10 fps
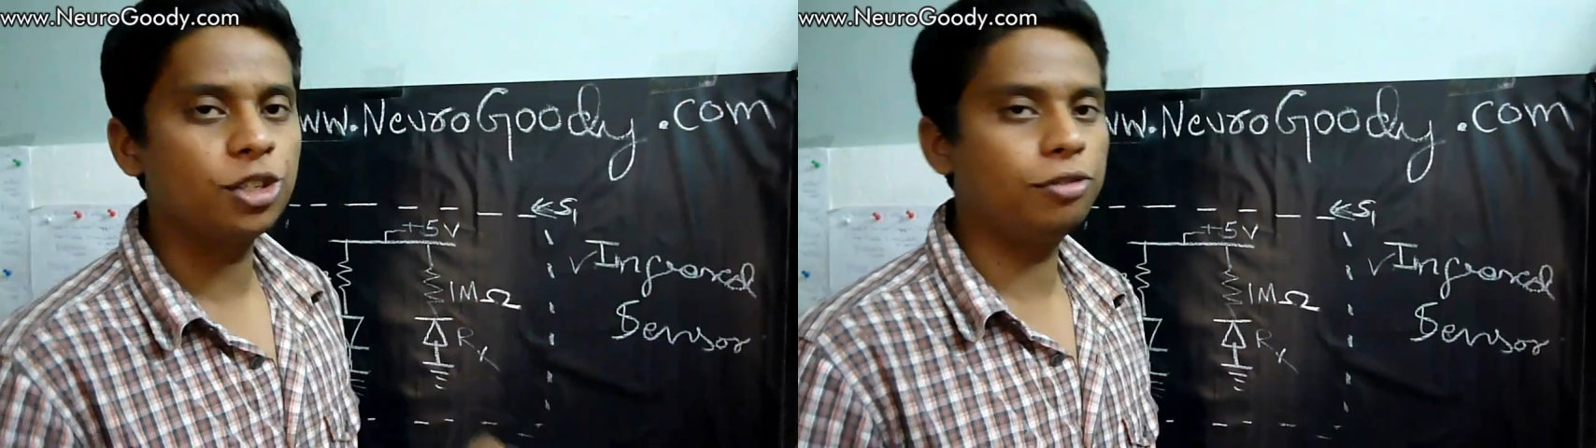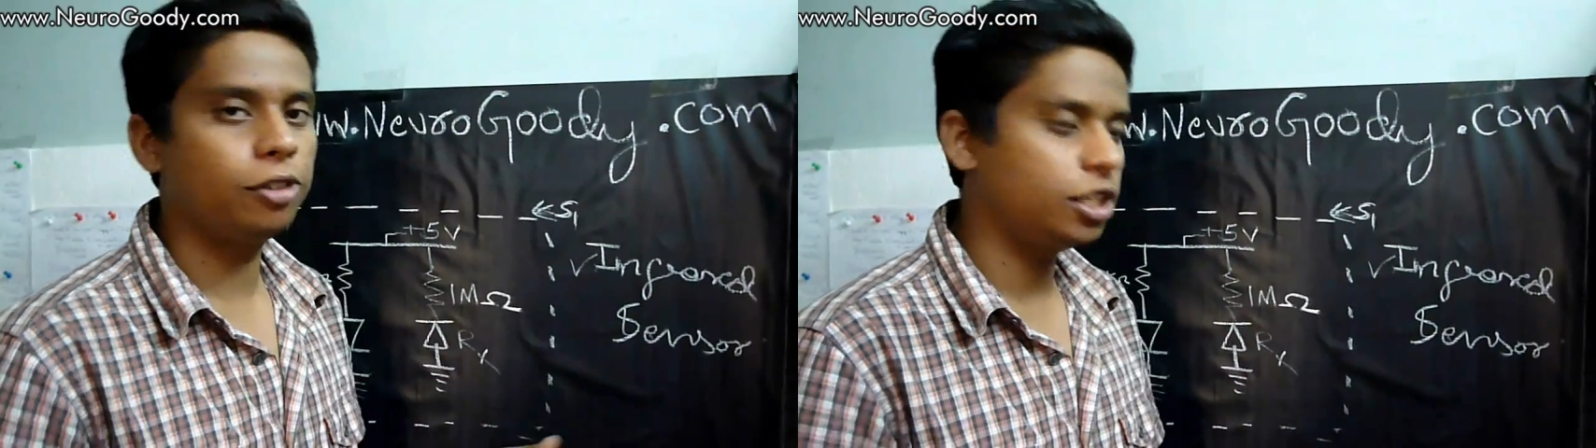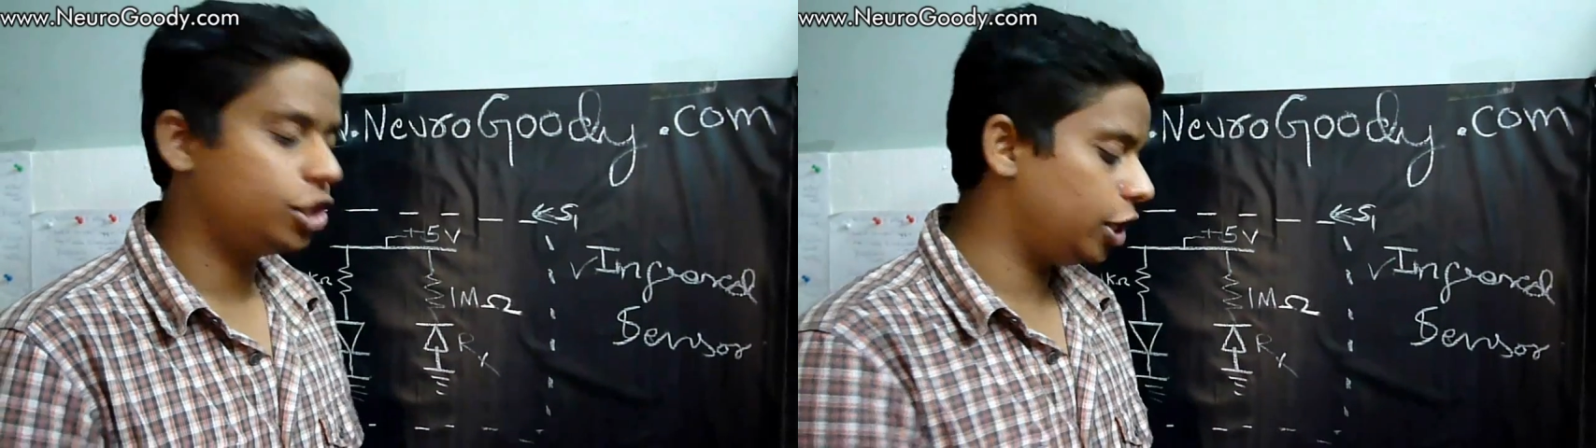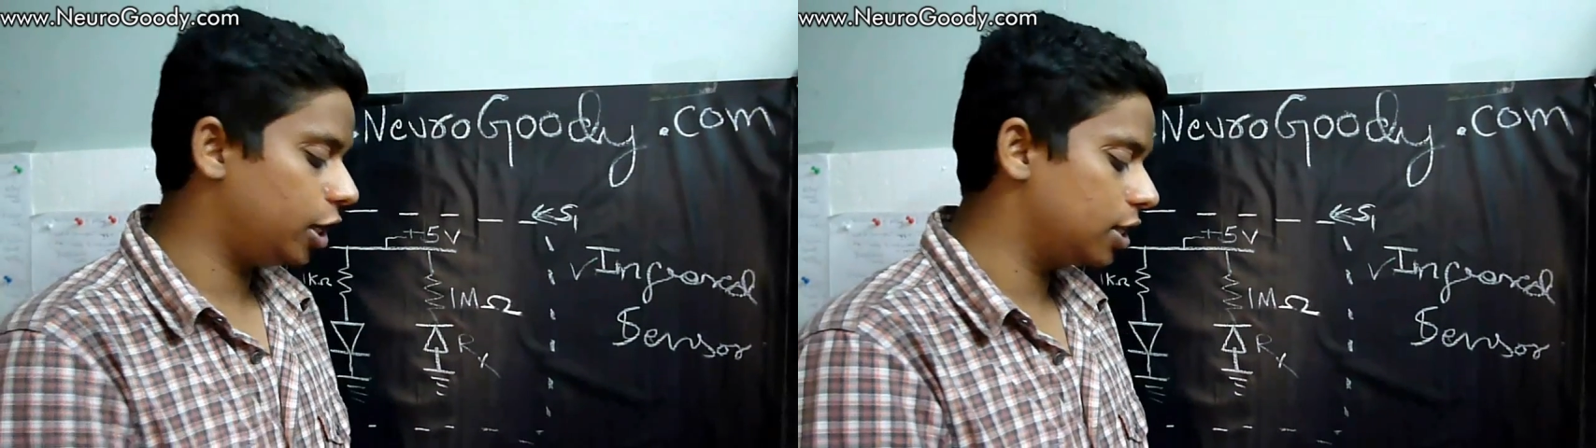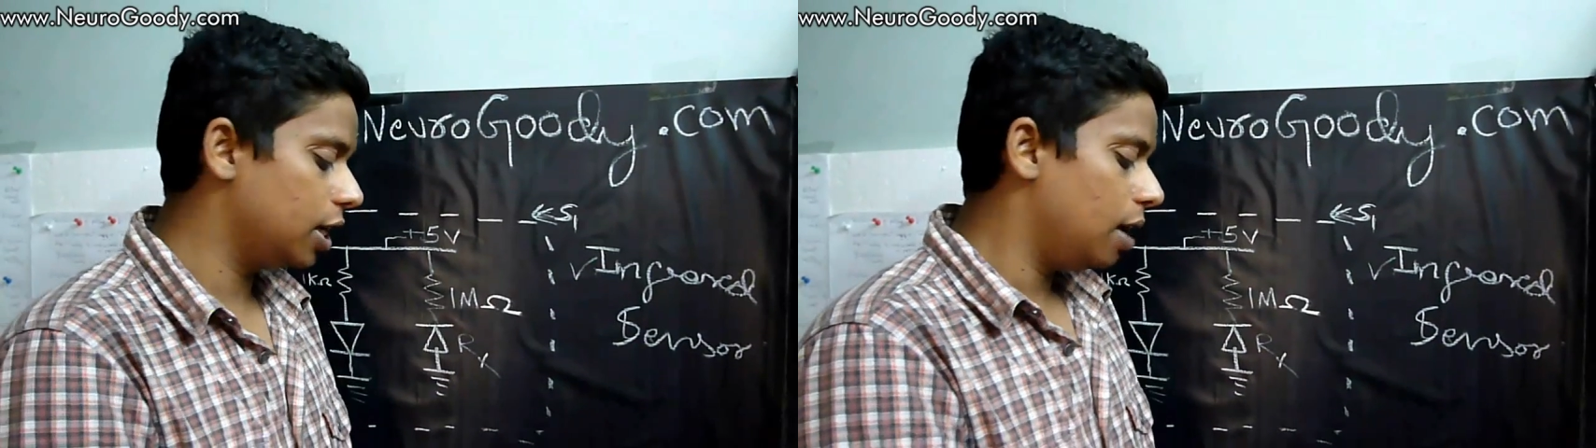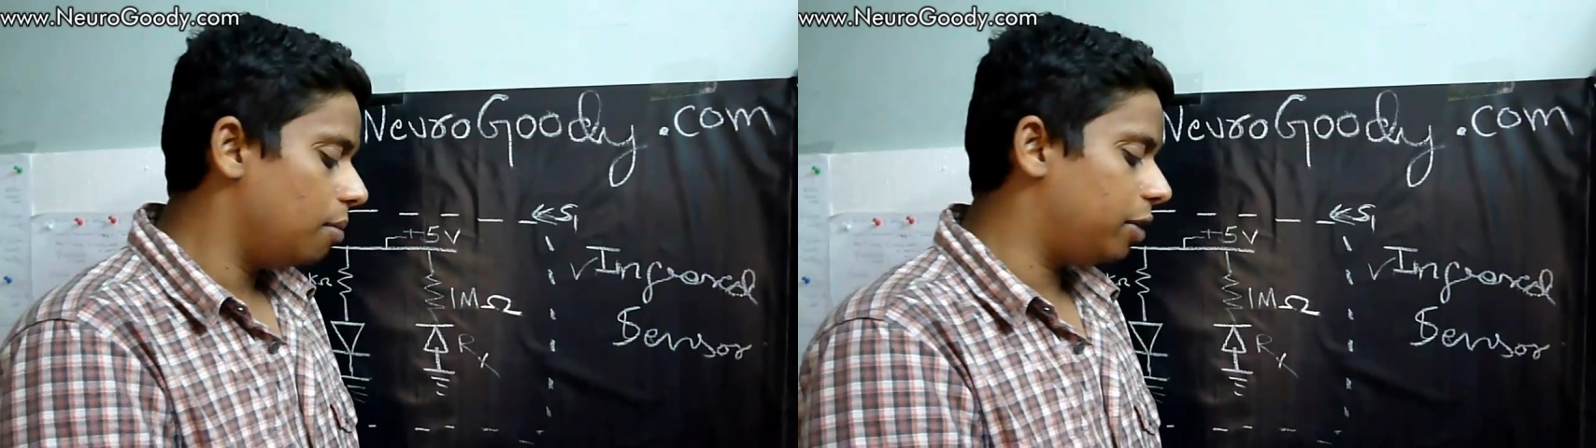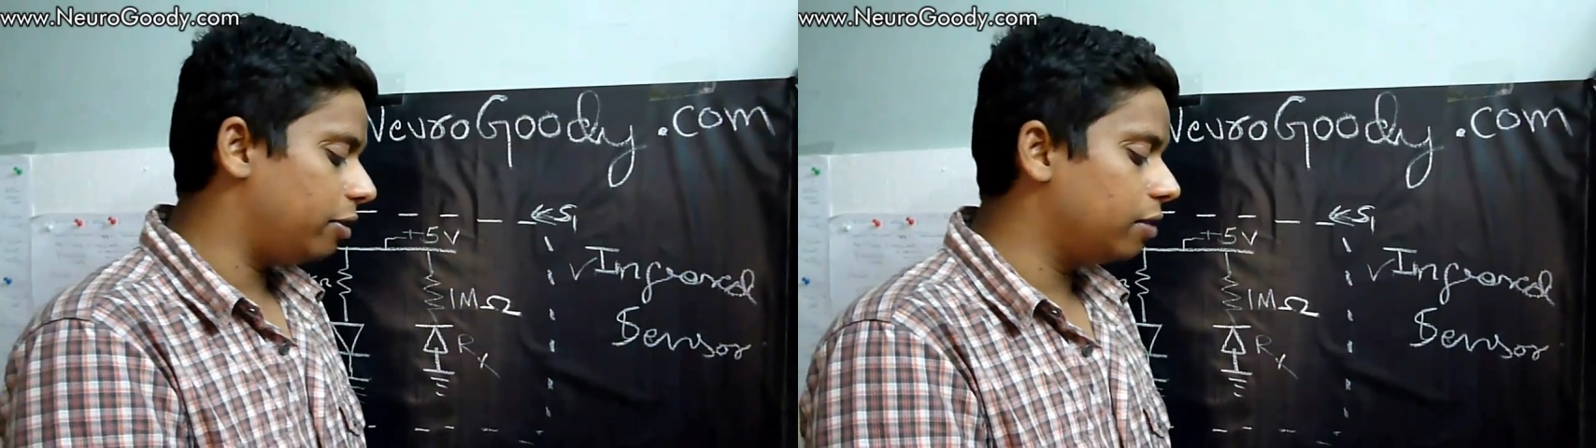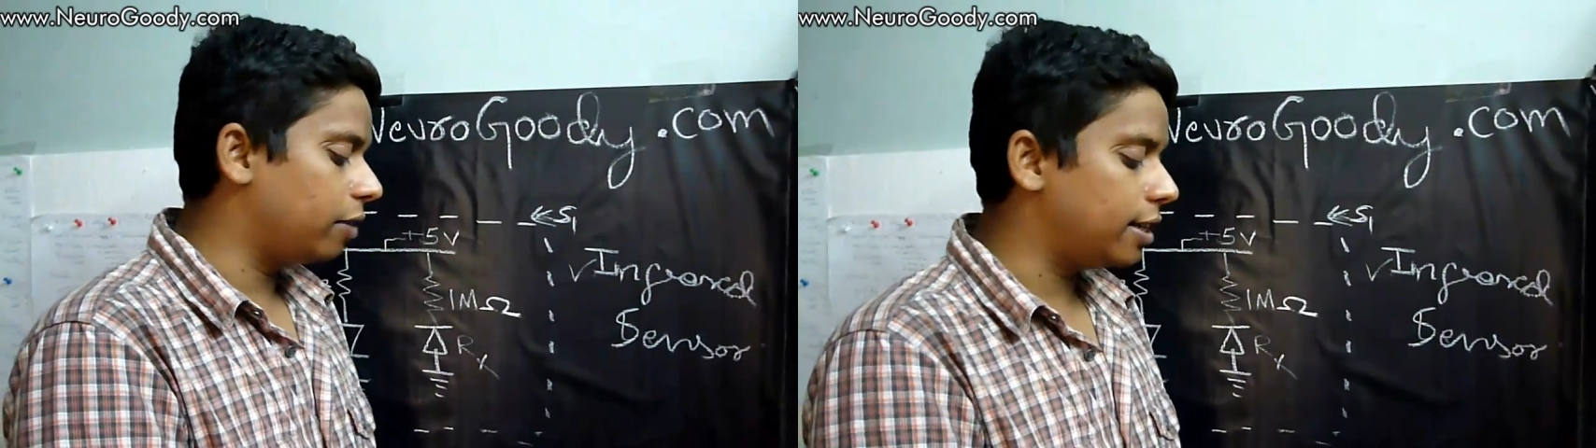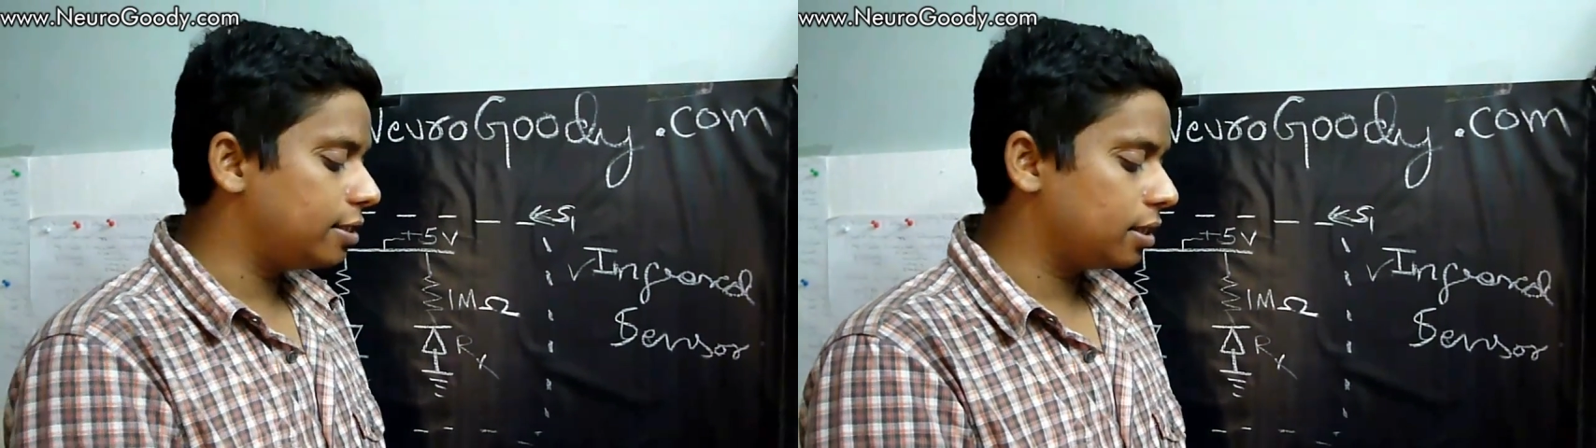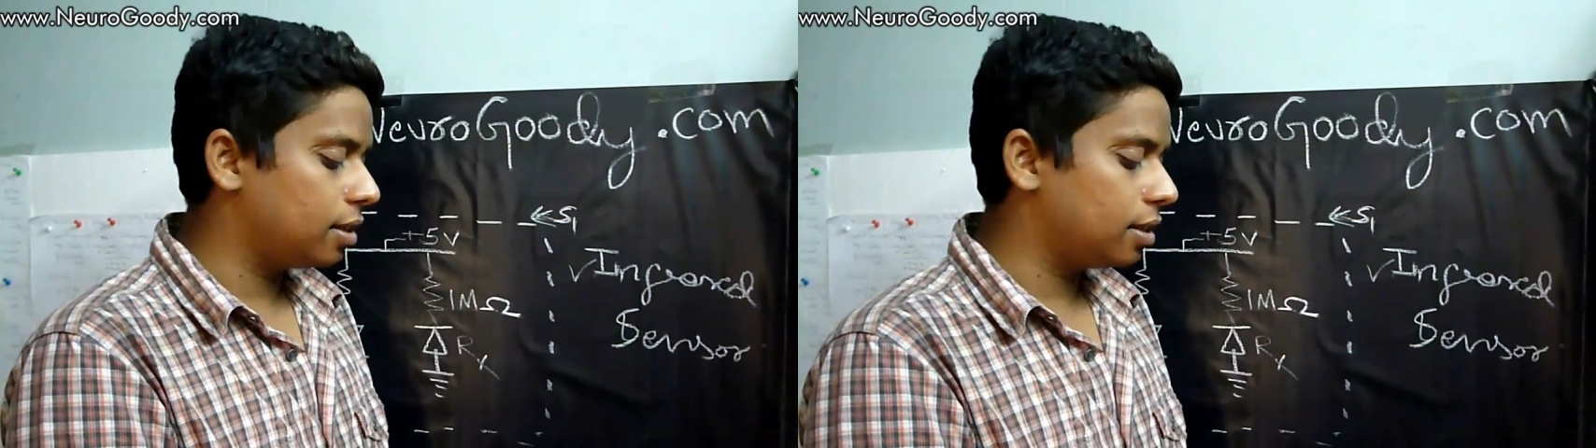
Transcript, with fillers: differentiates between the white